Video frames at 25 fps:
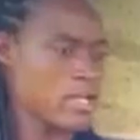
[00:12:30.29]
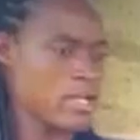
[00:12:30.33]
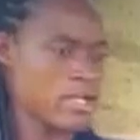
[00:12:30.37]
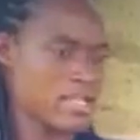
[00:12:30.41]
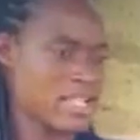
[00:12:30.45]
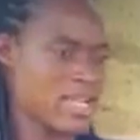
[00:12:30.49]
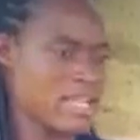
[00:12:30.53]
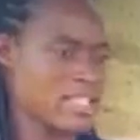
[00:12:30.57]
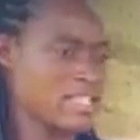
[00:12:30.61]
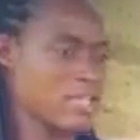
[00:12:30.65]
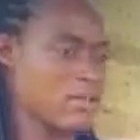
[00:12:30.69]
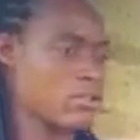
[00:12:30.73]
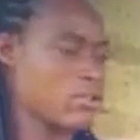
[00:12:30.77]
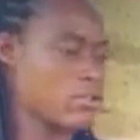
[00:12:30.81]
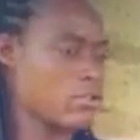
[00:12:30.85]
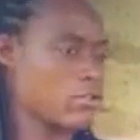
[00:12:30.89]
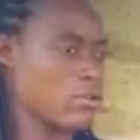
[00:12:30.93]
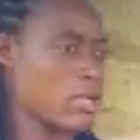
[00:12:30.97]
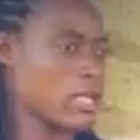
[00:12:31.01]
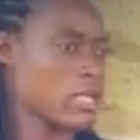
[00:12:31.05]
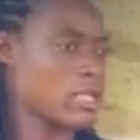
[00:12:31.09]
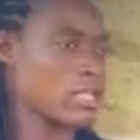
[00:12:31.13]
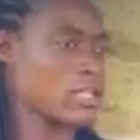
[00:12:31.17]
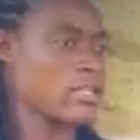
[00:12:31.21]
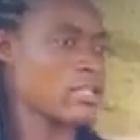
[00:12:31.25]
That's the reason
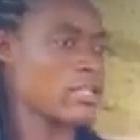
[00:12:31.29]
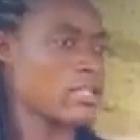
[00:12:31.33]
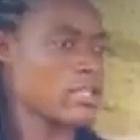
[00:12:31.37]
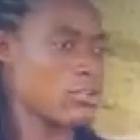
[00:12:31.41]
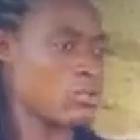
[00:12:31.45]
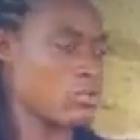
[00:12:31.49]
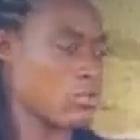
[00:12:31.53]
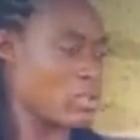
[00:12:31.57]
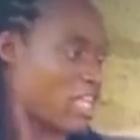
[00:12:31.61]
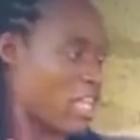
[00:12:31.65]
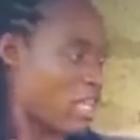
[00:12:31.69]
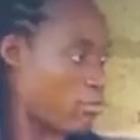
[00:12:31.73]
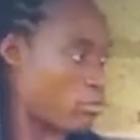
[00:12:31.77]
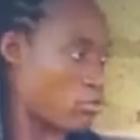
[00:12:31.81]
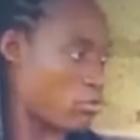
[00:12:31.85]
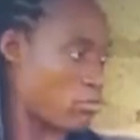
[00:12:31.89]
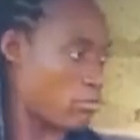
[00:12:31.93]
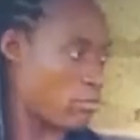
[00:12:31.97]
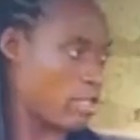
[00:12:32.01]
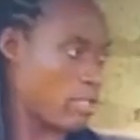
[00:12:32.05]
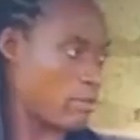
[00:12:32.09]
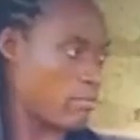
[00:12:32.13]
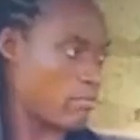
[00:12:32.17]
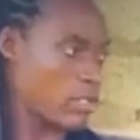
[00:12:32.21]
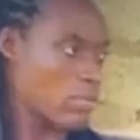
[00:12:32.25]
why you came to
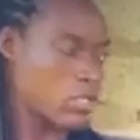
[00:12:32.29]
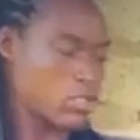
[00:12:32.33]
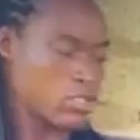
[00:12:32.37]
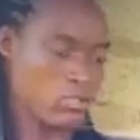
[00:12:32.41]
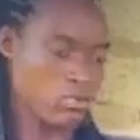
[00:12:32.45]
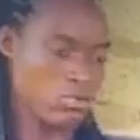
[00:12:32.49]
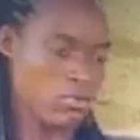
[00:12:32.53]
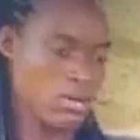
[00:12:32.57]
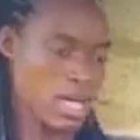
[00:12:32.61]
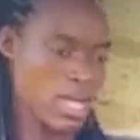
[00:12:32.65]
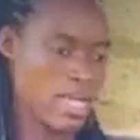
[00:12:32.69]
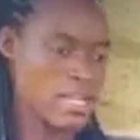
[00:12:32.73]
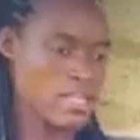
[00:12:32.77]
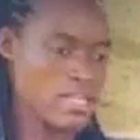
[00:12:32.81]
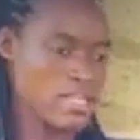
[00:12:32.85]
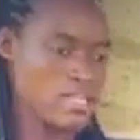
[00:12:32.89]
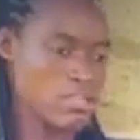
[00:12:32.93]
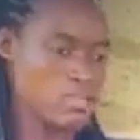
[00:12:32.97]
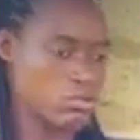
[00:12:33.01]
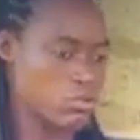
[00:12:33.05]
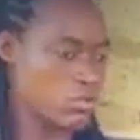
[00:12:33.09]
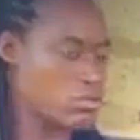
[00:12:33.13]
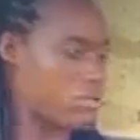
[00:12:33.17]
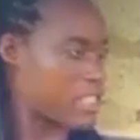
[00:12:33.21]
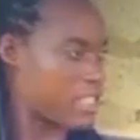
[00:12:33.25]
me. So I need
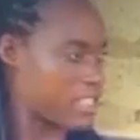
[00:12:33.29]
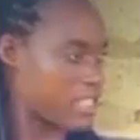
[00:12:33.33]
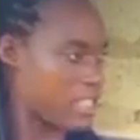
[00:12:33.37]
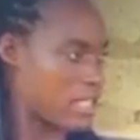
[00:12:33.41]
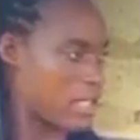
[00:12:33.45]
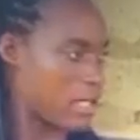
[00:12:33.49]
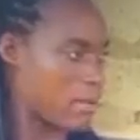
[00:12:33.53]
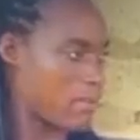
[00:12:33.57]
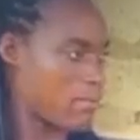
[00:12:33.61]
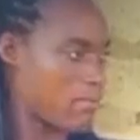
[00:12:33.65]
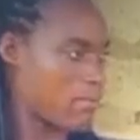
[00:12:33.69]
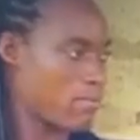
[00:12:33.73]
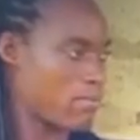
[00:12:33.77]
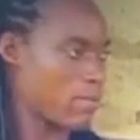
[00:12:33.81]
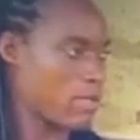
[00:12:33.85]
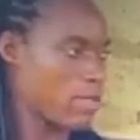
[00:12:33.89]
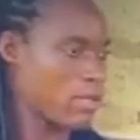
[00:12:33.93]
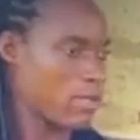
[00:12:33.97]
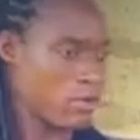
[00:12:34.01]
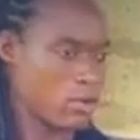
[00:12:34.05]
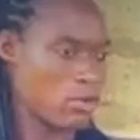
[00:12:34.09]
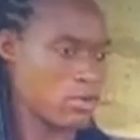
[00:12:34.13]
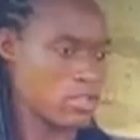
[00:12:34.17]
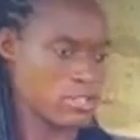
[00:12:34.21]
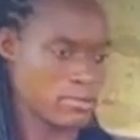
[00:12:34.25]
to do the checkup
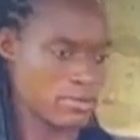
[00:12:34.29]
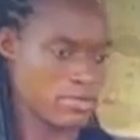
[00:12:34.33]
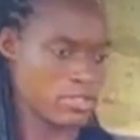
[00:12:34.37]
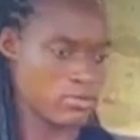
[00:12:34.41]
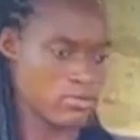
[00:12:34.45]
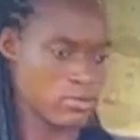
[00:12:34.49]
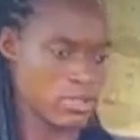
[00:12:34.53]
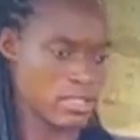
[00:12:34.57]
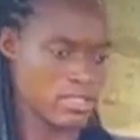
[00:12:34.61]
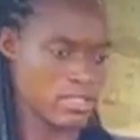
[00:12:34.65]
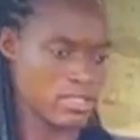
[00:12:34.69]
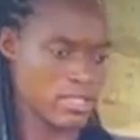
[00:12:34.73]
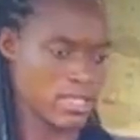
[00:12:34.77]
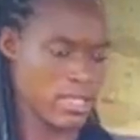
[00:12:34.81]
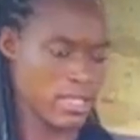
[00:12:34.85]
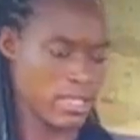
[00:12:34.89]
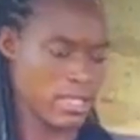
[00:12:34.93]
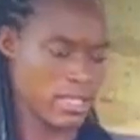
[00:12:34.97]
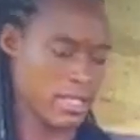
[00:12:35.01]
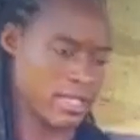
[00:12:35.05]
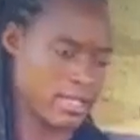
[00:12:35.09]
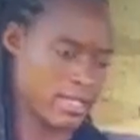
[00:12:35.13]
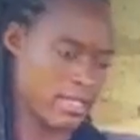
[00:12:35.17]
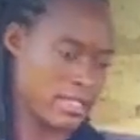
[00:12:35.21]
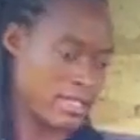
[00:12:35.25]
or spiritual
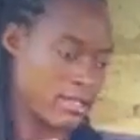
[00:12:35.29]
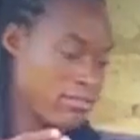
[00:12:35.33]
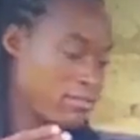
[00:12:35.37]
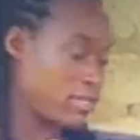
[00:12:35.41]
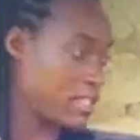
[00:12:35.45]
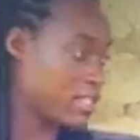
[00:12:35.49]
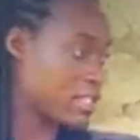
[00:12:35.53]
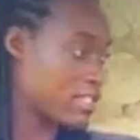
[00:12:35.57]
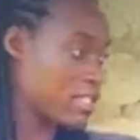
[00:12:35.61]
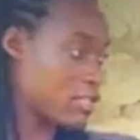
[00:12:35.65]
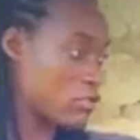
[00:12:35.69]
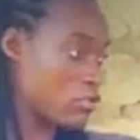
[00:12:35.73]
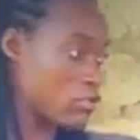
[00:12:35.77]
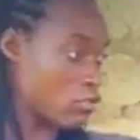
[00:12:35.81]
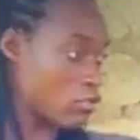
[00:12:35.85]
the divination